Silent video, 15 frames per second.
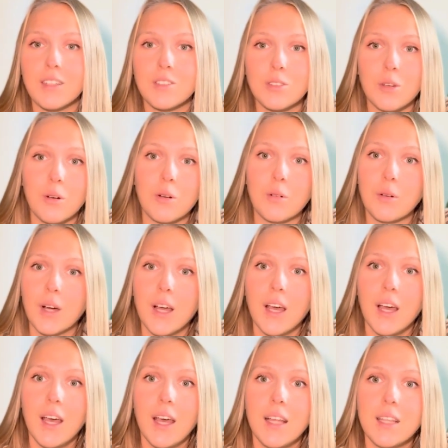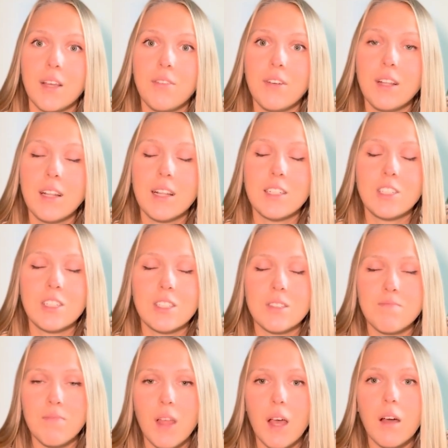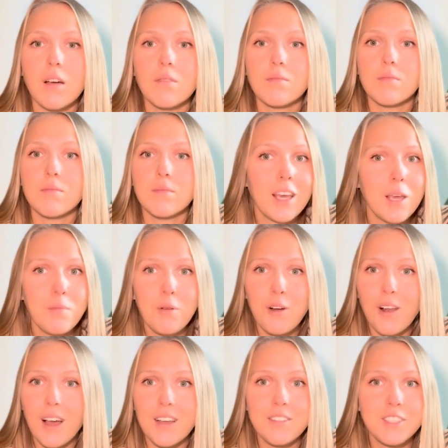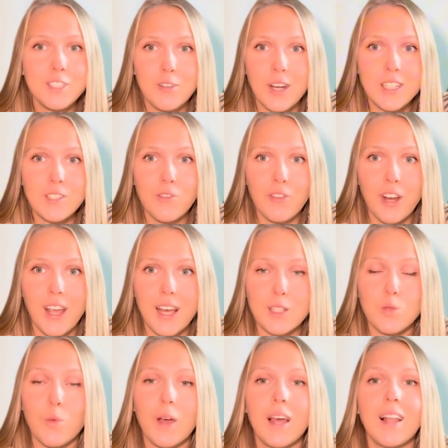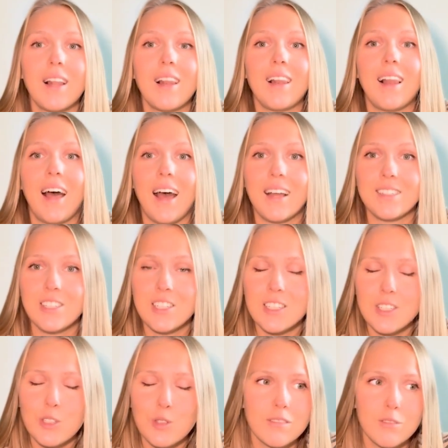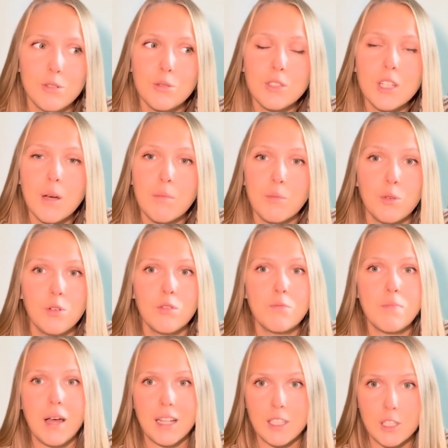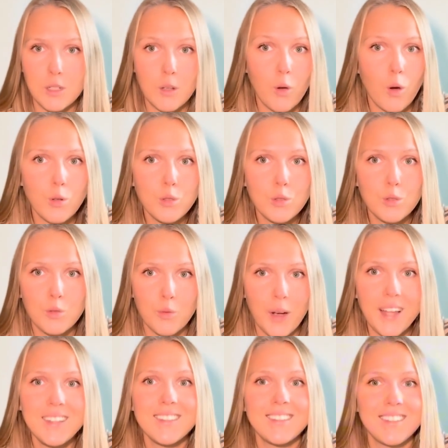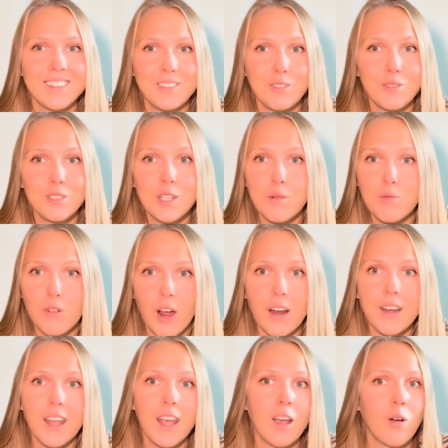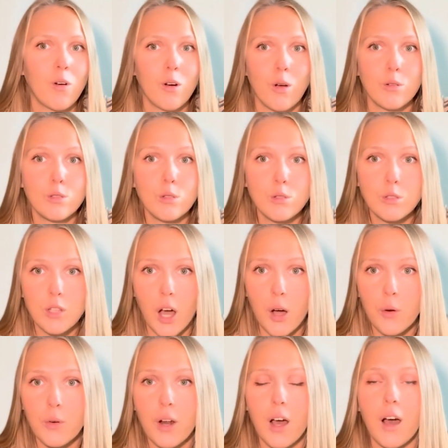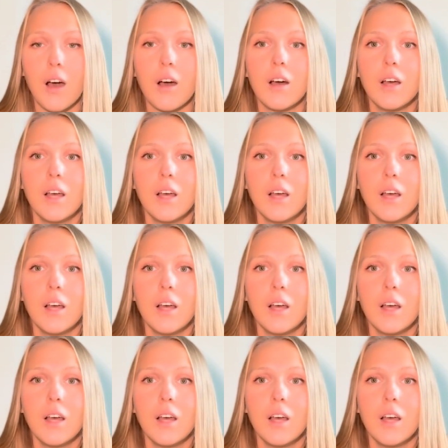So definitely just Keep your life stress-free as well, and just do some movement, go sweat, do some running or go to sauna.